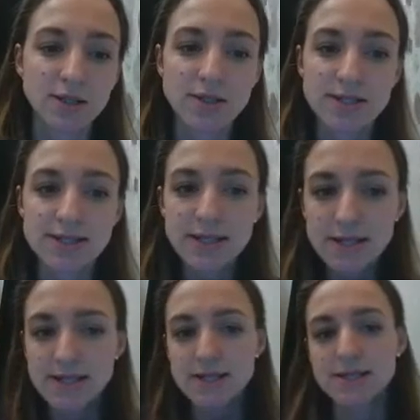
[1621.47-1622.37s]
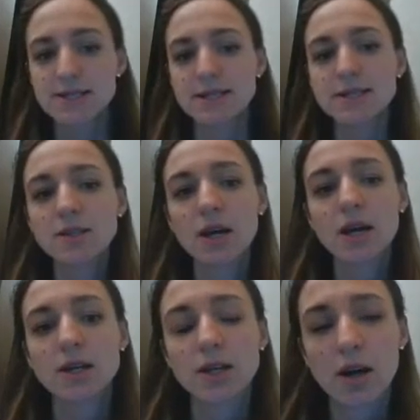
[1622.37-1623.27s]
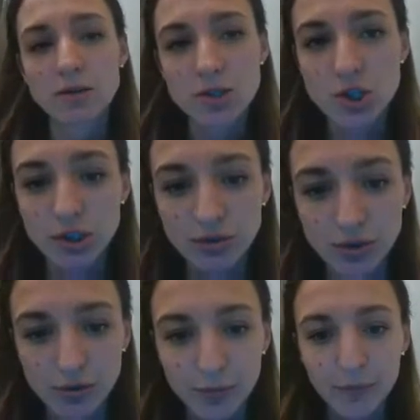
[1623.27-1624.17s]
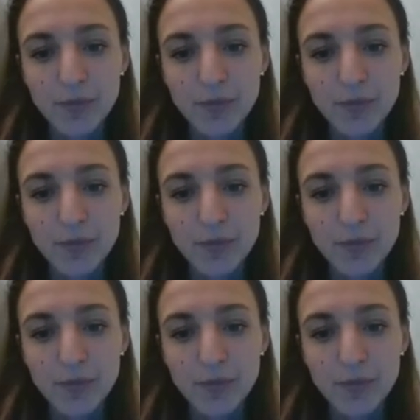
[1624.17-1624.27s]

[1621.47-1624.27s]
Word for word: diseases in young children.